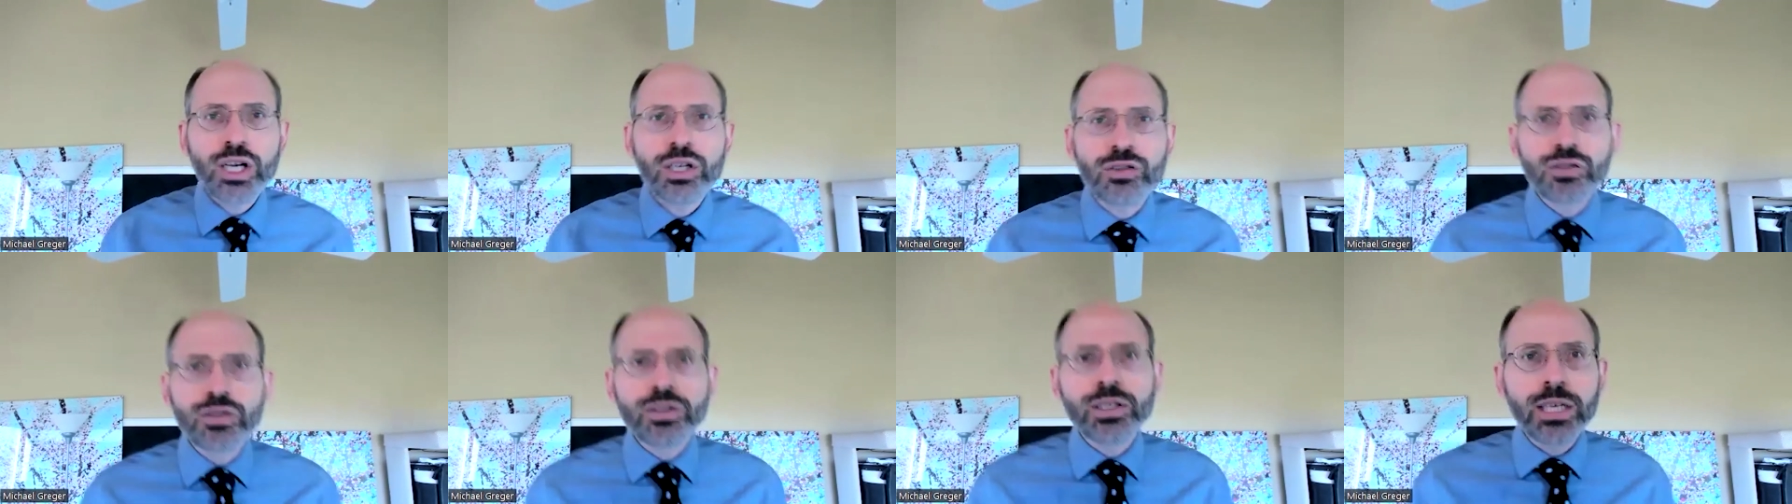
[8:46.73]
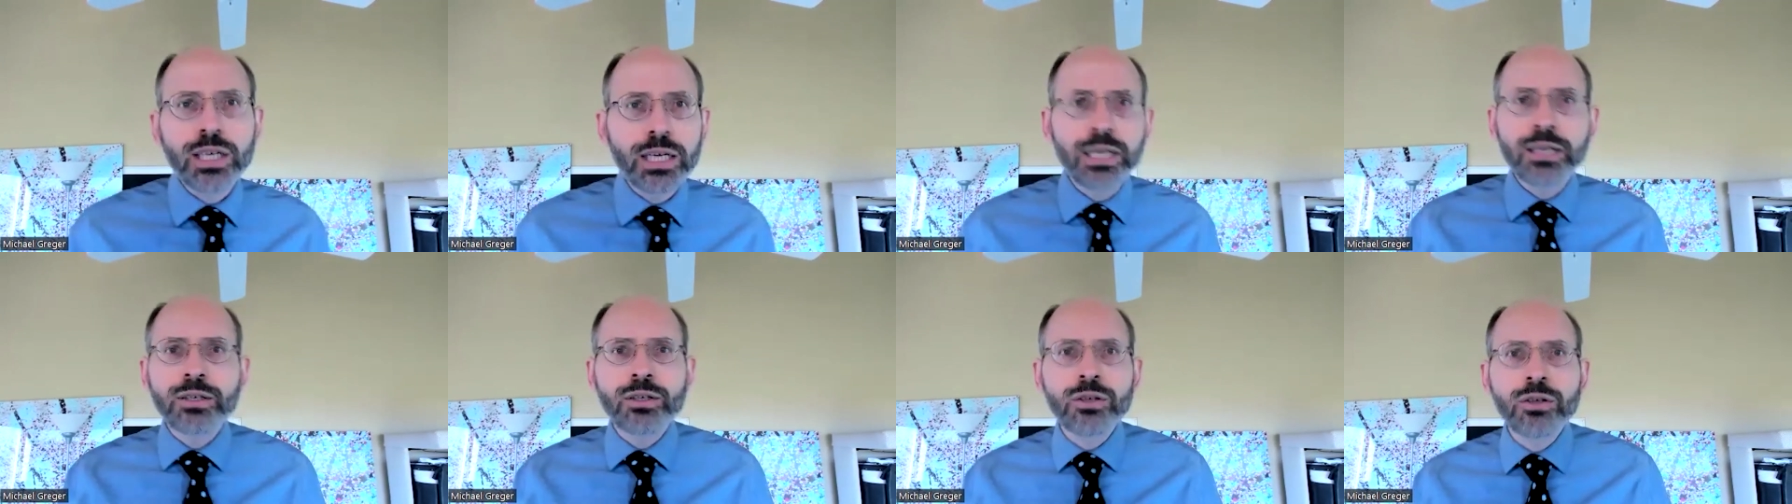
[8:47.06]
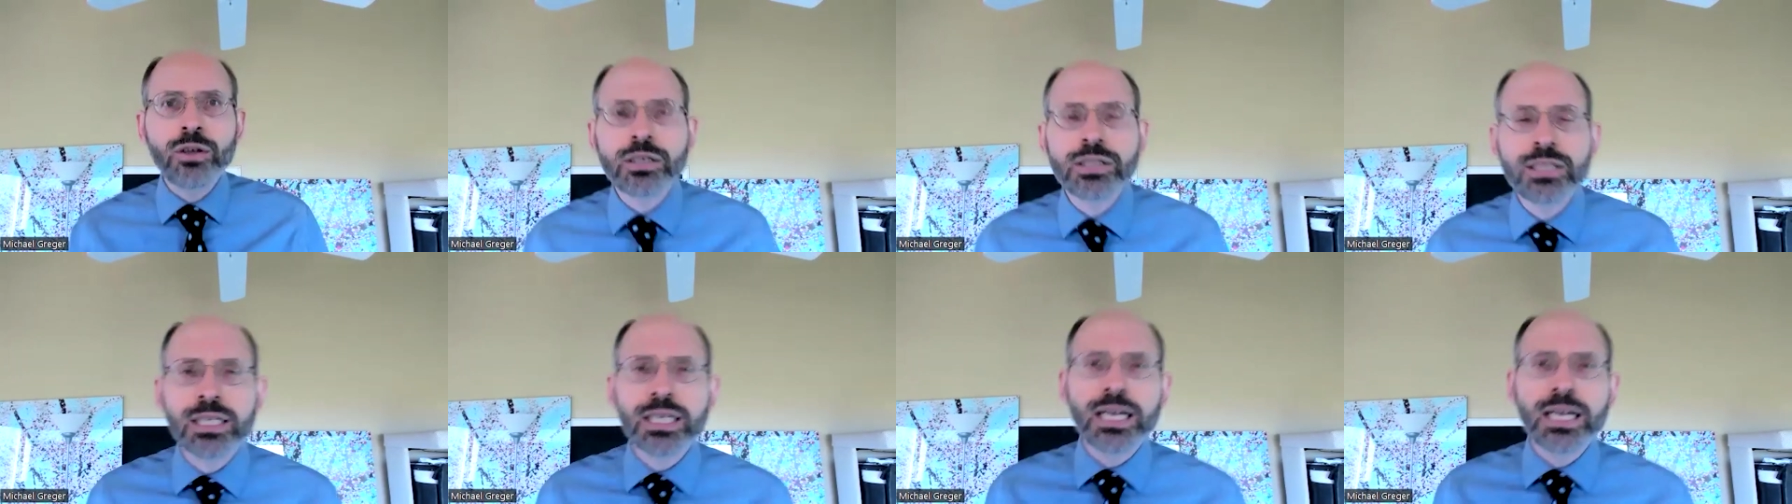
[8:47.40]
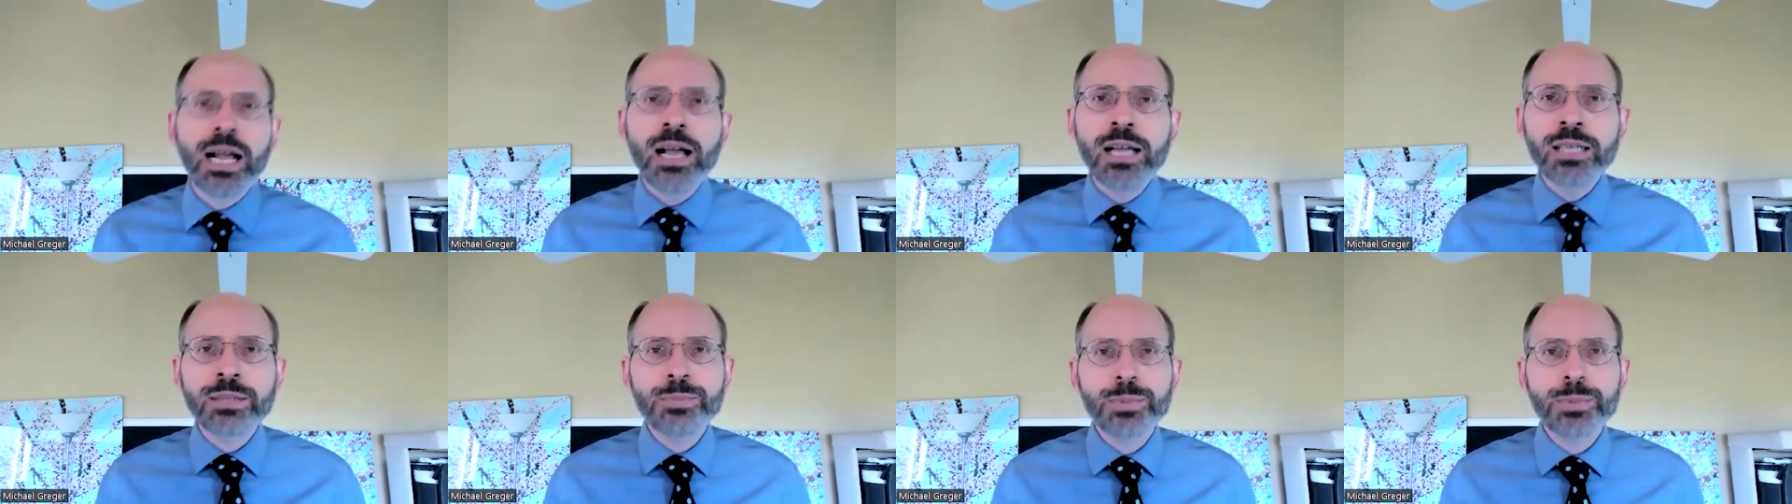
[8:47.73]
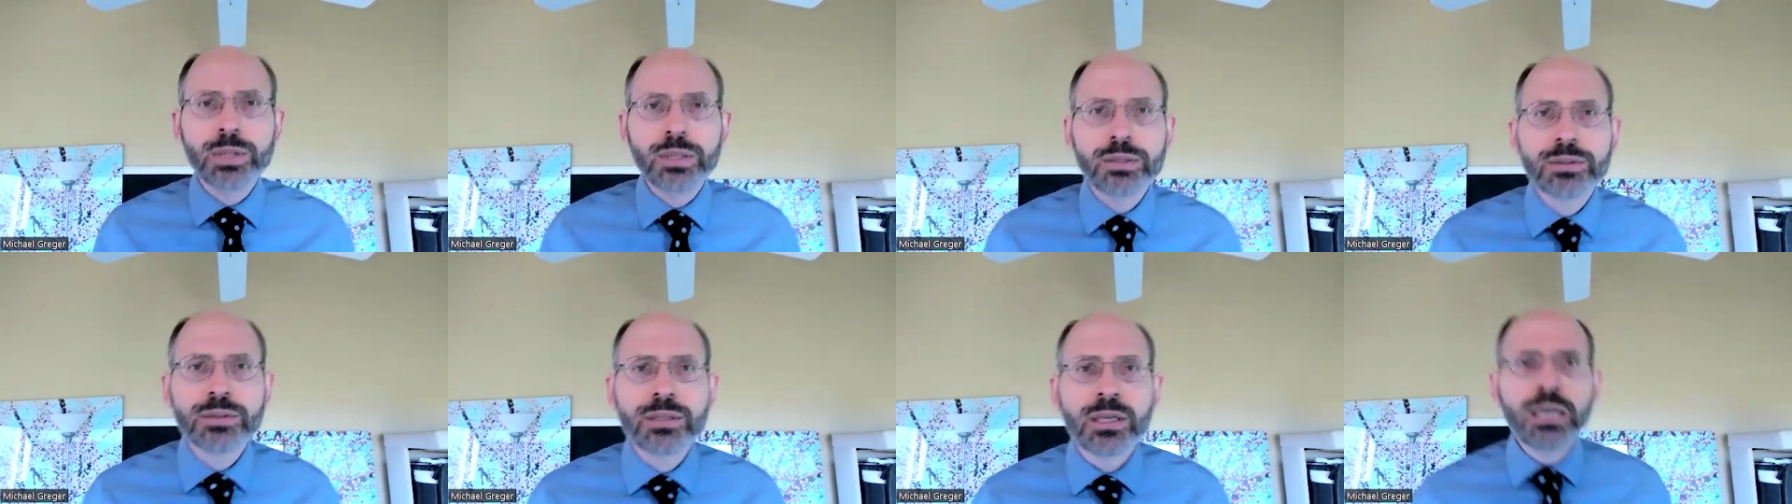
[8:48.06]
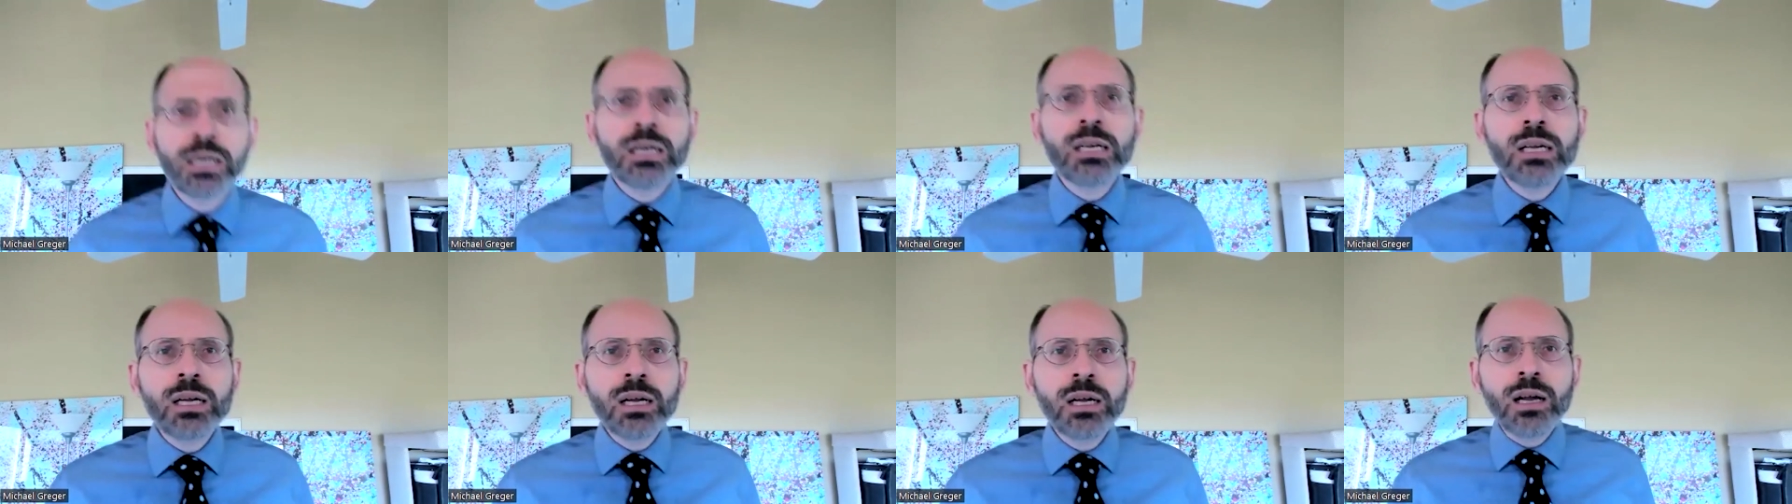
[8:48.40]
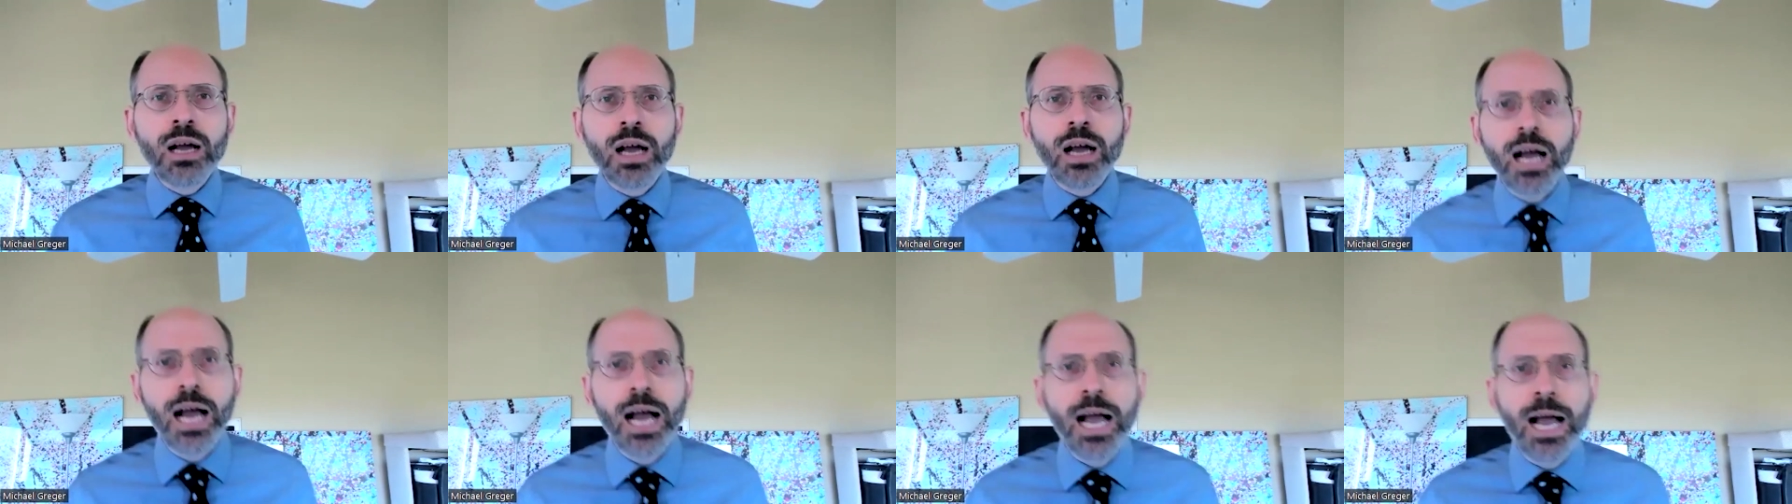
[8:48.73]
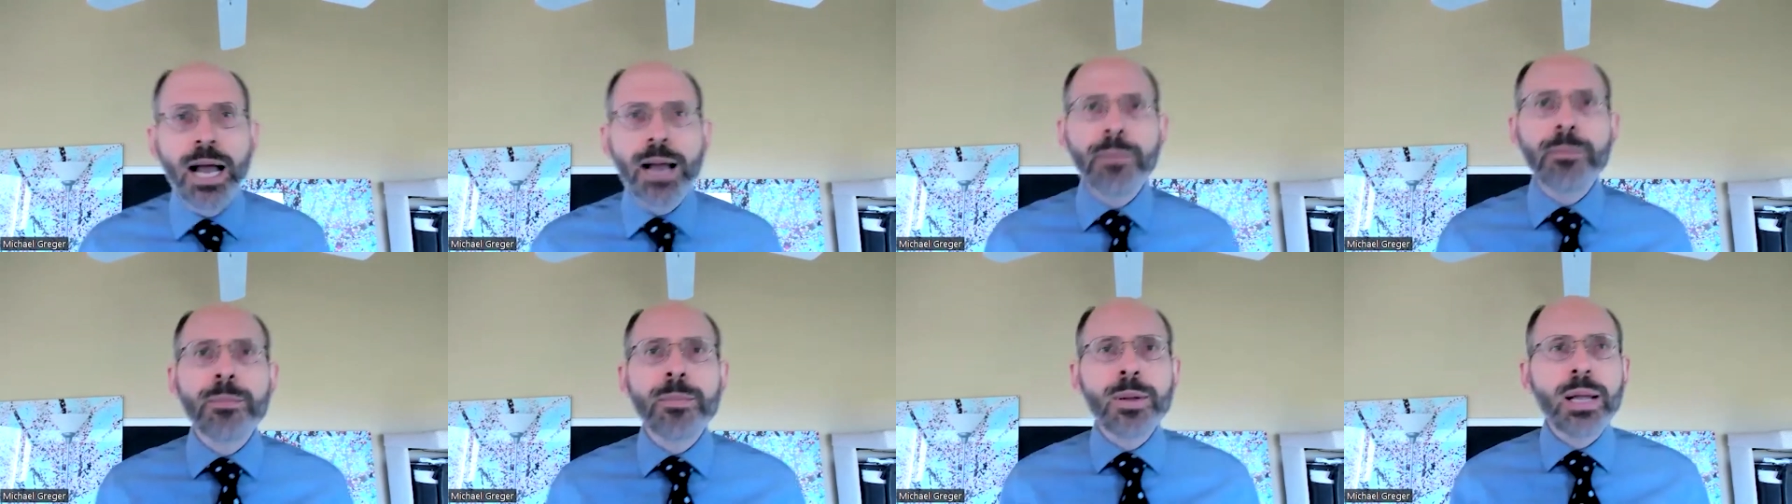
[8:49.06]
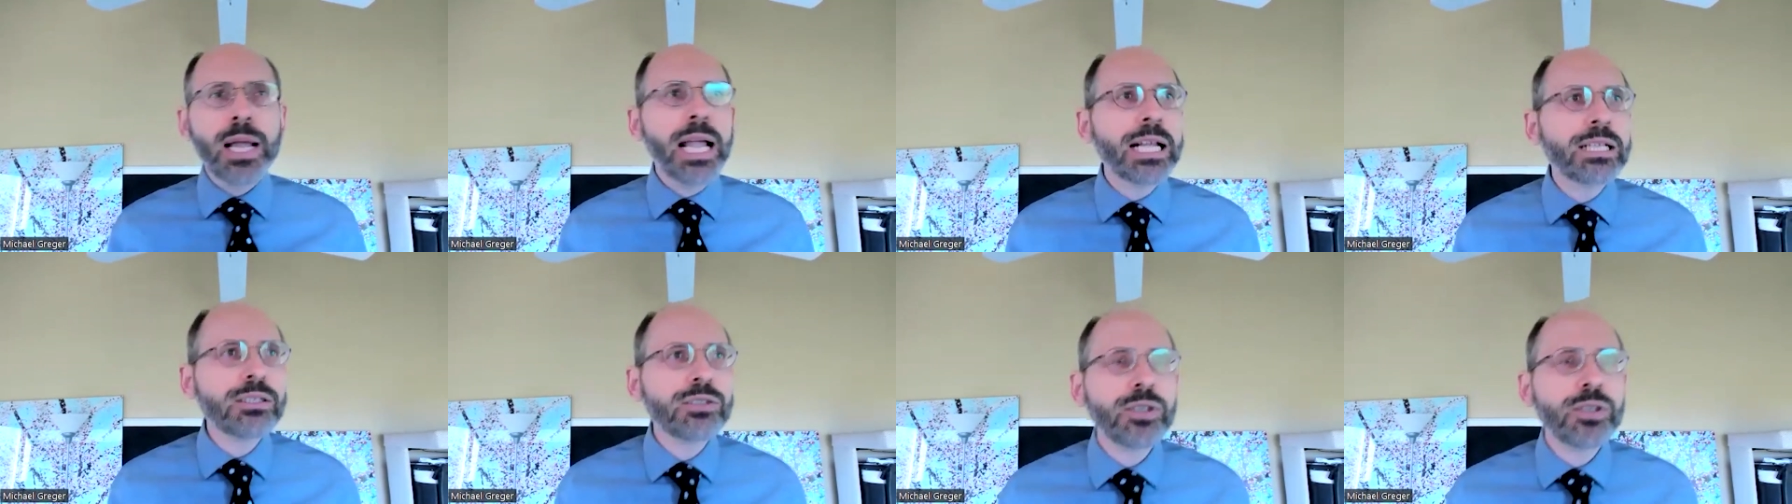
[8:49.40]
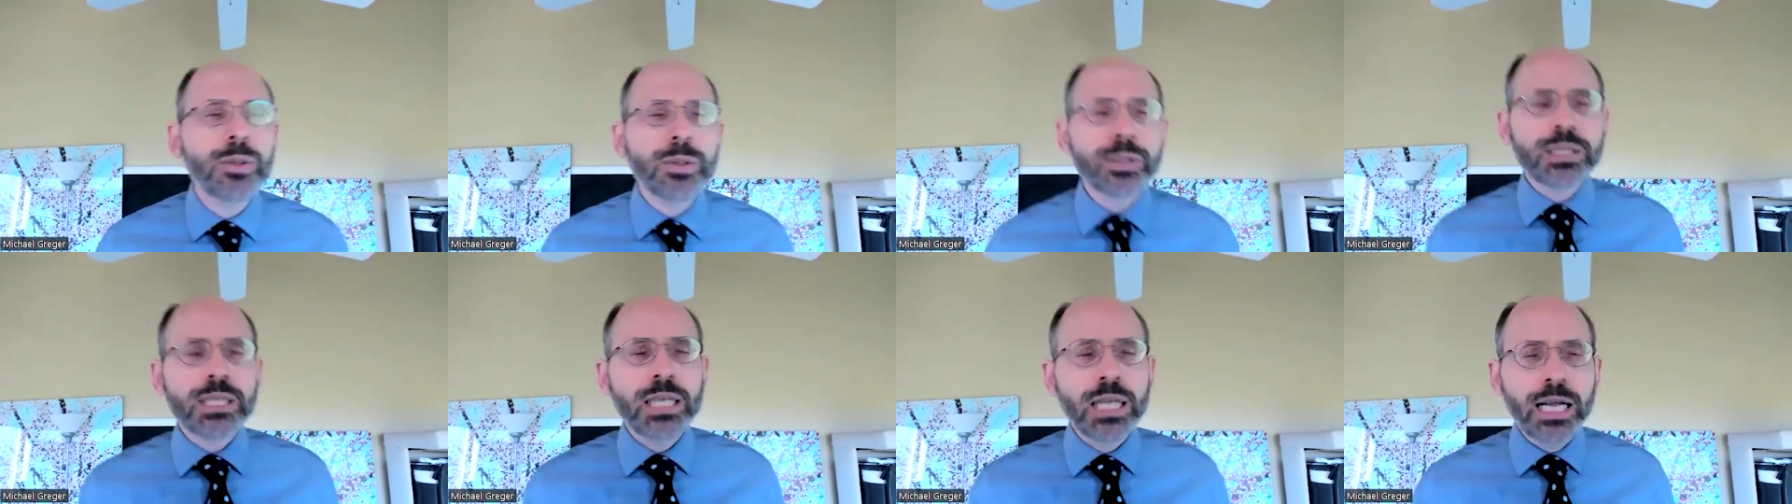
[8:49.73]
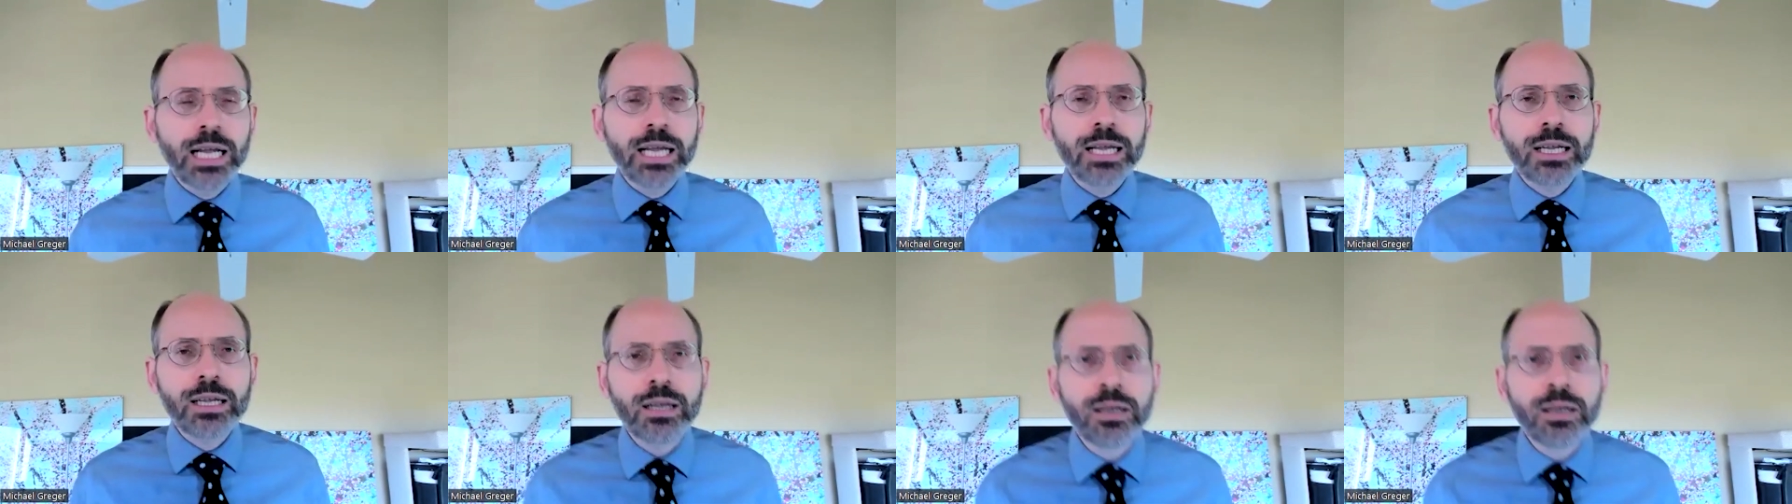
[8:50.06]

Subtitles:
in New York City hospitals. And so it's like,